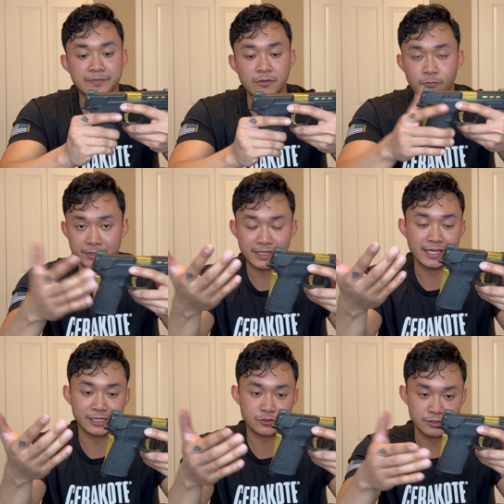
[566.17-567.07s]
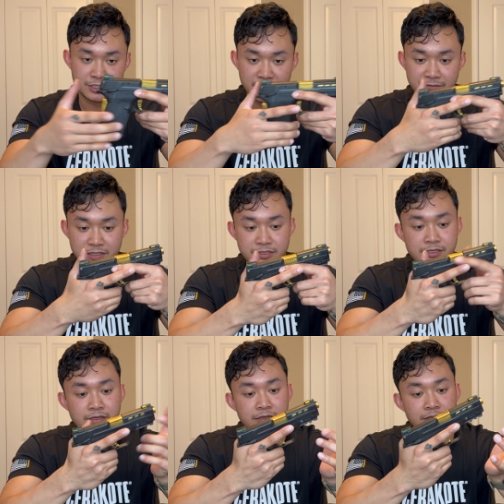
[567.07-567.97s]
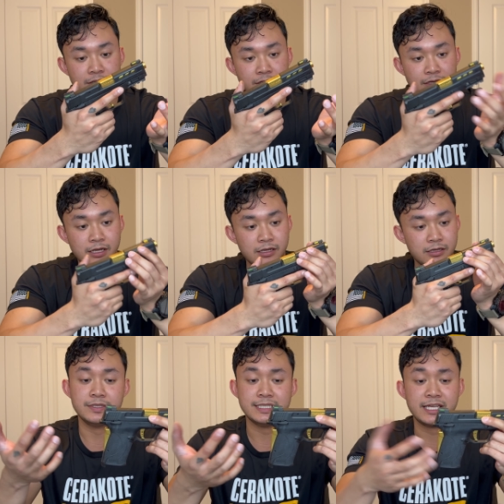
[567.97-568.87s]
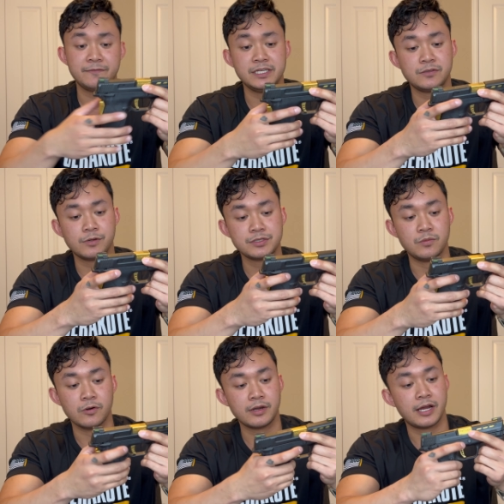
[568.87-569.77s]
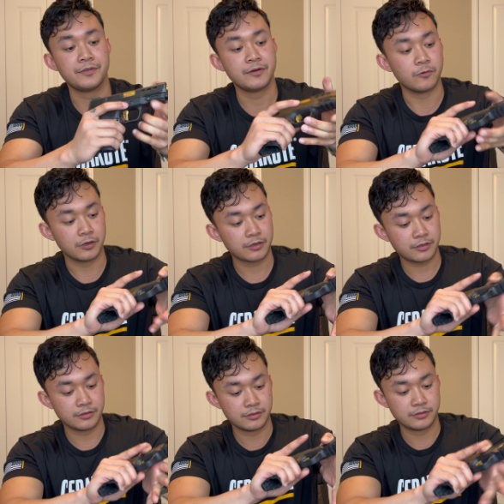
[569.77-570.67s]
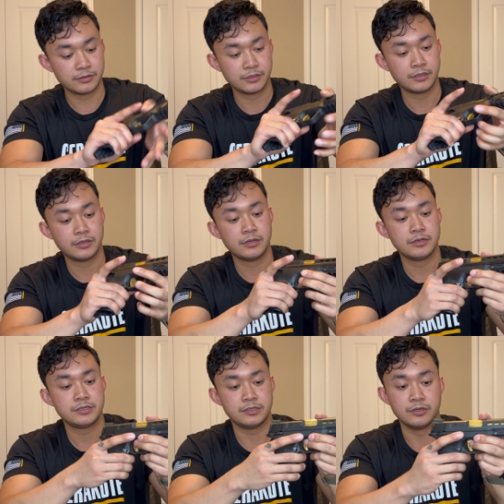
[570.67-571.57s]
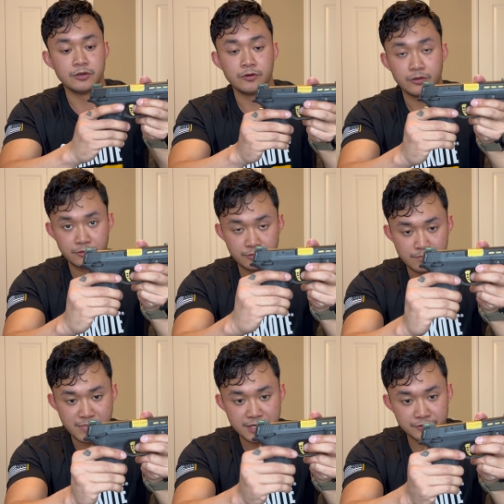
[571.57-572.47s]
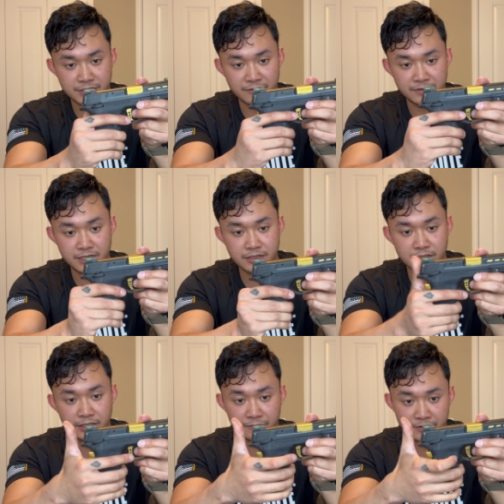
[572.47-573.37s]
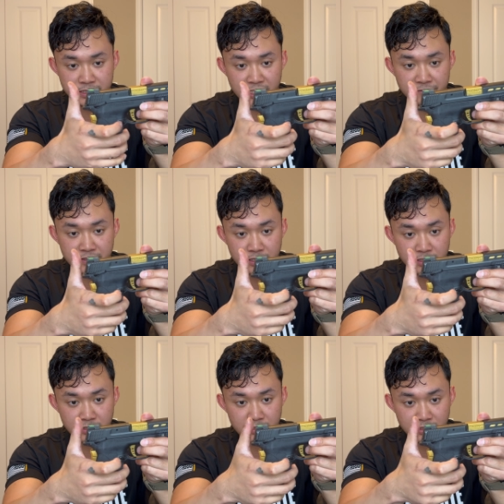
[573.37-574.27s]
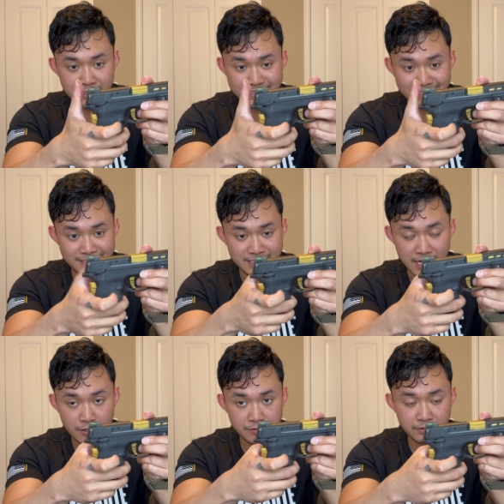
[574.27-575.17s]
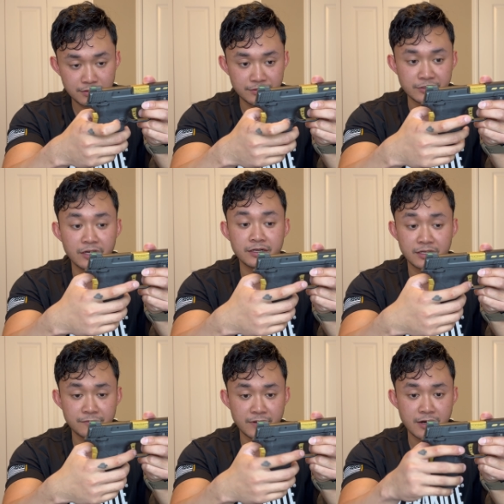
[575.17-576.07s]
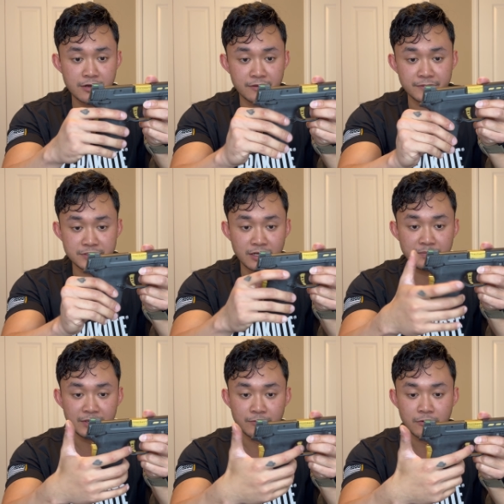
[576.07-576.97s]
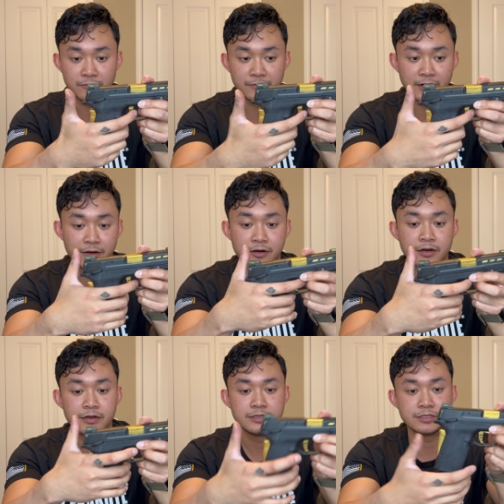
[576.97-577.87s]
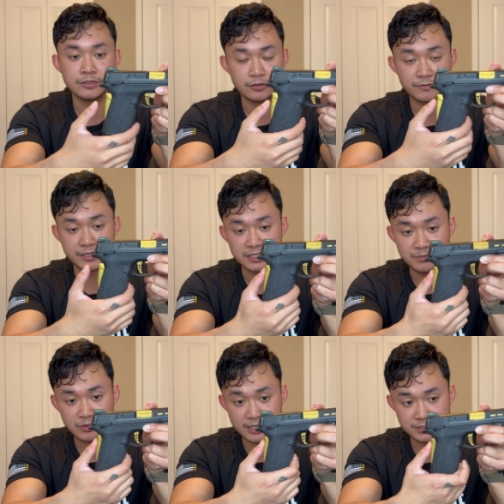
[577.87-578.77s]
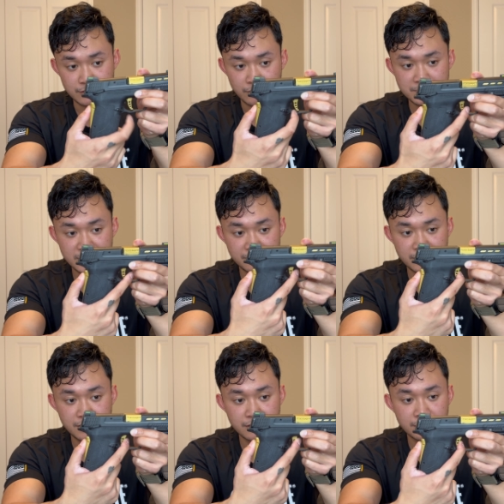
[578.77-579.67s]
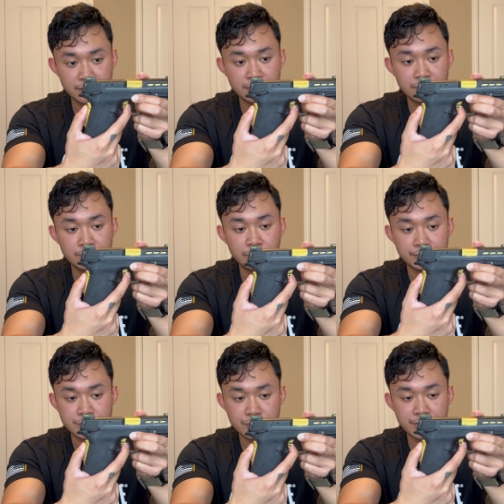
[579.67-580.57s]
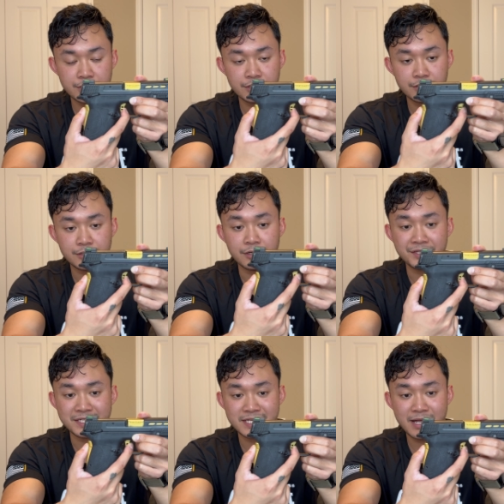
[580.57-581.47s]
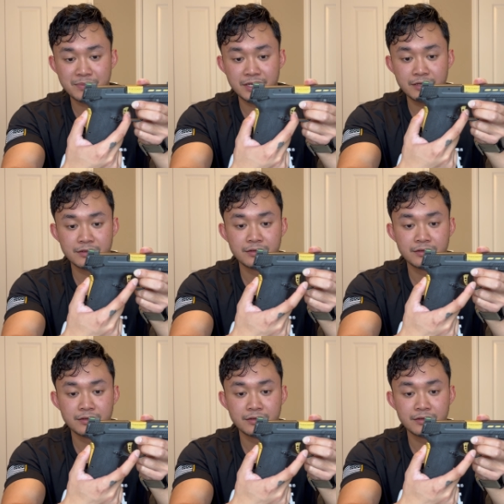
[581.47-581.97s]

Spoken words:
with the extra safeties. The safeties, once more, how they work. So manual safety, if the safety is down, the gun can fire. If it's up, it won't fire. So if I depress the grip safety, pull the trigger, nothing's happening.